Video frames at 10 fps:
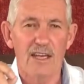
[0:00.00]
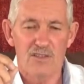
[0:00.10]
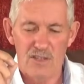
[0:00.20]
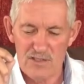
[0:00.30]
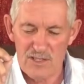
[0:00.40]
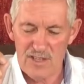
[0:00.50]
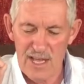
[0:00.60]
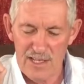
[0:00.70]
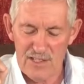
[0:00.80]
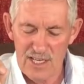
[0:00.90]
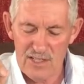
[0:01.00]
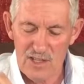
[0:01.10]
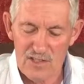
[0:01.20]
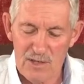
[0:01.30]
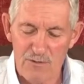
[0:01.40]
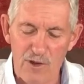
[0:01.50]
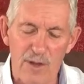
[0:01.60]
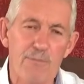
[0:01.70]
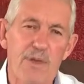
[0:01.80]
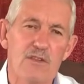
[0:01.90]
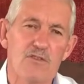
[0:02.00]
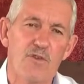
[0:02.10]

is this is that it says this in Philippians